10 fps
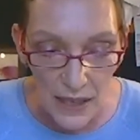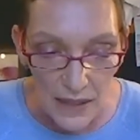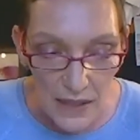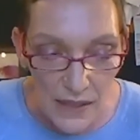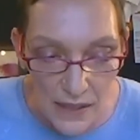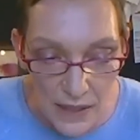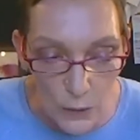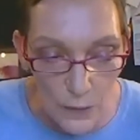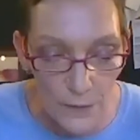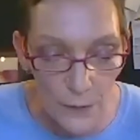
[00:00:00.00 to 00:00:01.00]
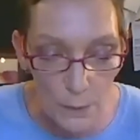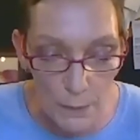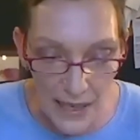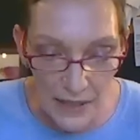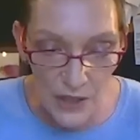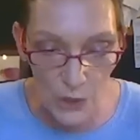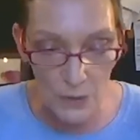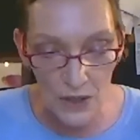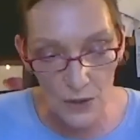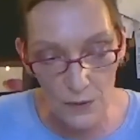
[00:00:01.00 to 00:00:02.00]
the skillful
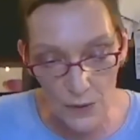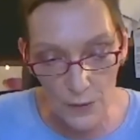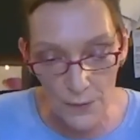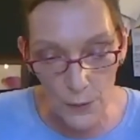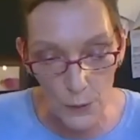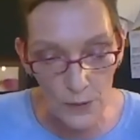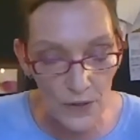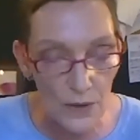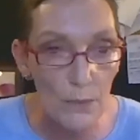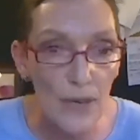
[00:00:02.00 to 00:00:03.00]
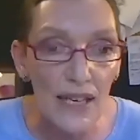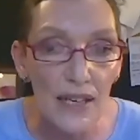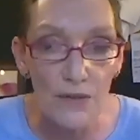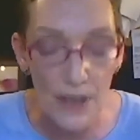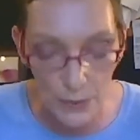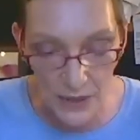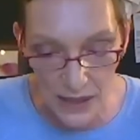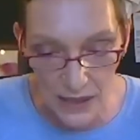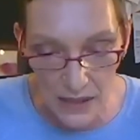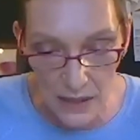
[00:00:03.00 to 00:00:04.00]
management of the fall, to me,
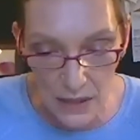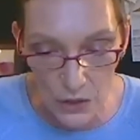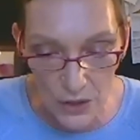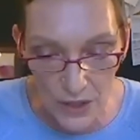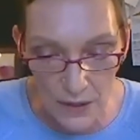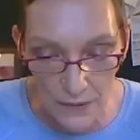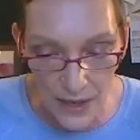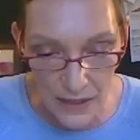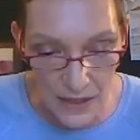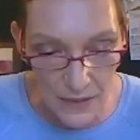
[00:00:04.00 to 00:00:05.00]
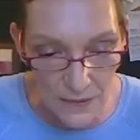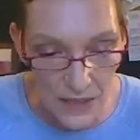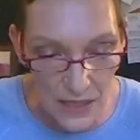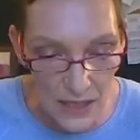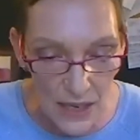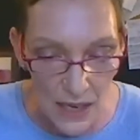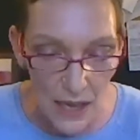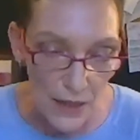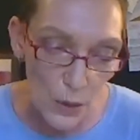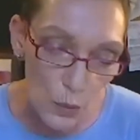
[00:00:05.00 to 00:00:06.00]
represents a degree of activity
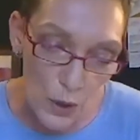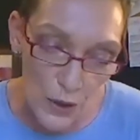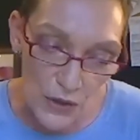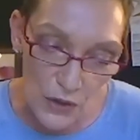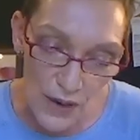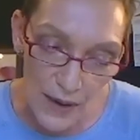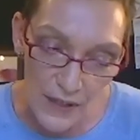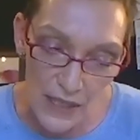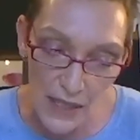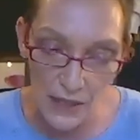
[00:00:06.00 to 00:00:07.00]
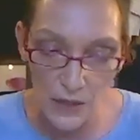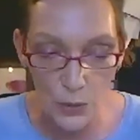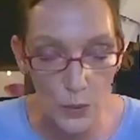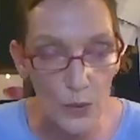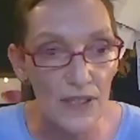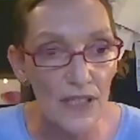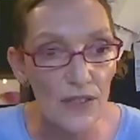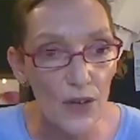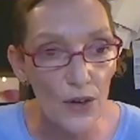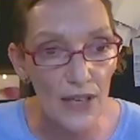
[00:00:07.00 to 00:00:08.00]
that works gravity towards its
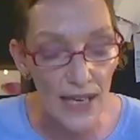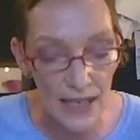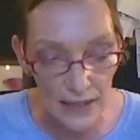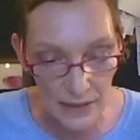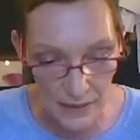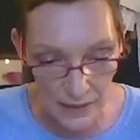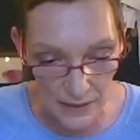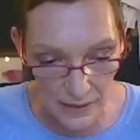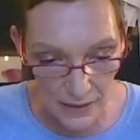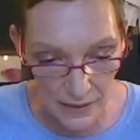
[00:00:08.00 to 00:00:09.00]
own ends.